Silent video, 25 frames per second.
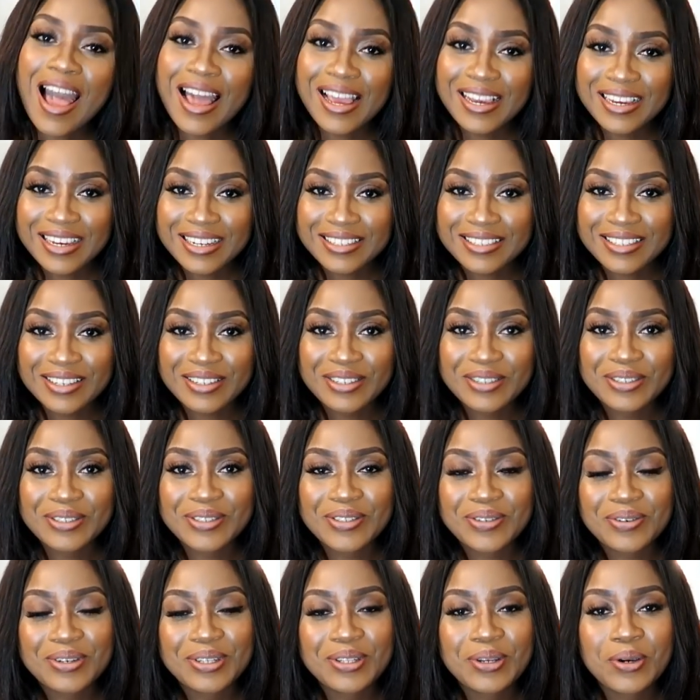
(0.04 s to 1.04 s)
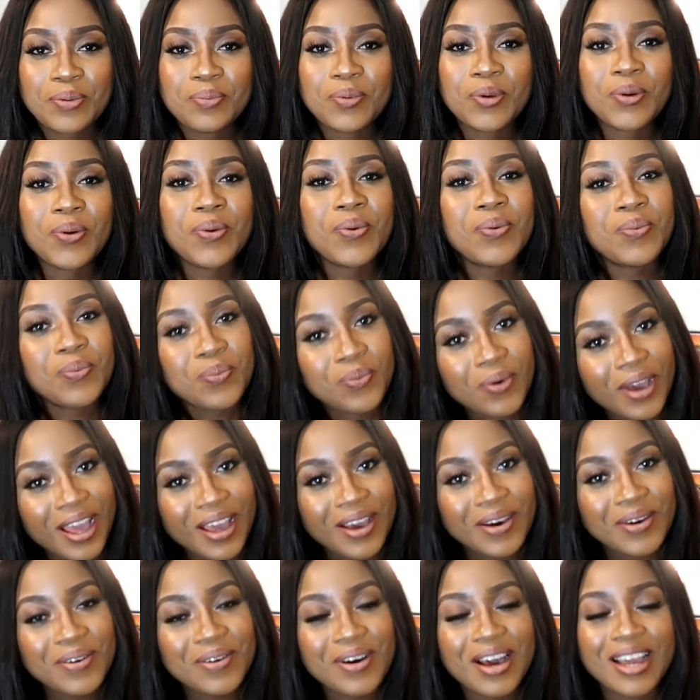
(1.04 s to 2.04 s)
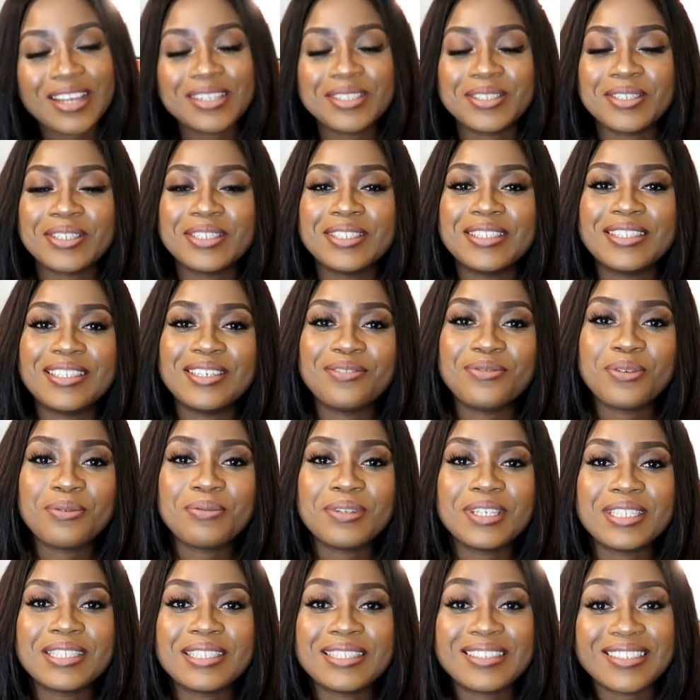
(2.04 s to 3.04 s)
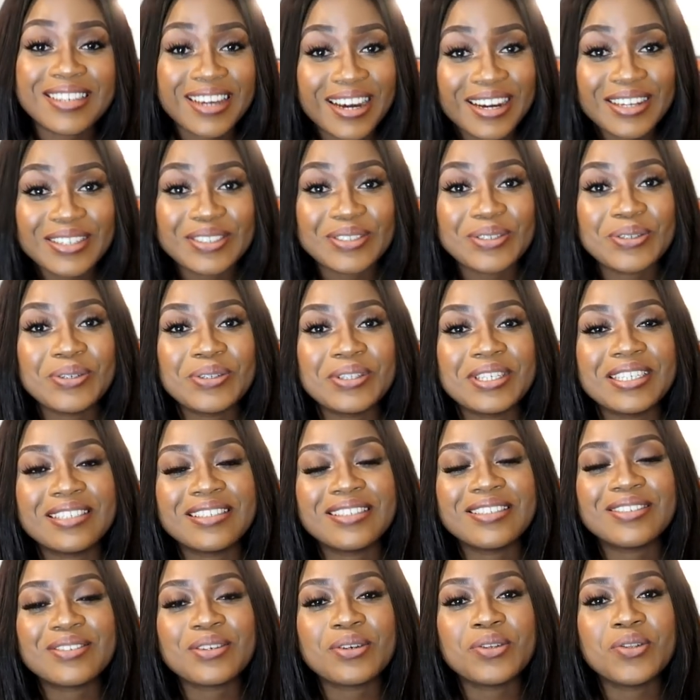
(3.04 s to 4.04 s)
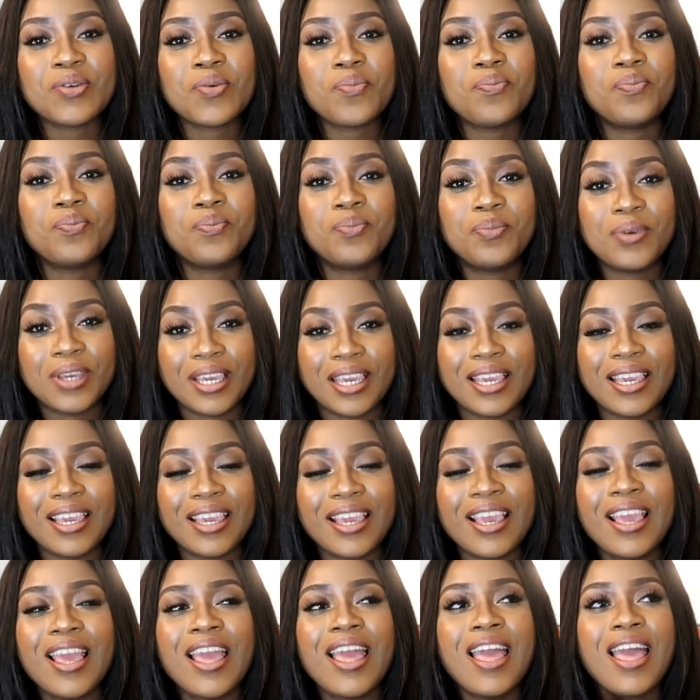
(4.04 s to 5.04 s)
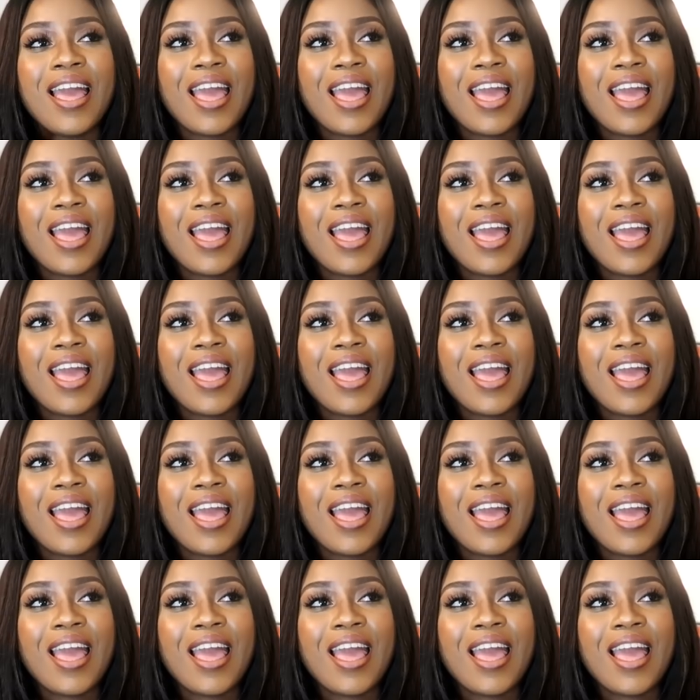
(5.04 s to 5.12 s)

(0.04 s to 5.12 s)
hi guys how you doing hope you're all well as you can see from this title this is gonna be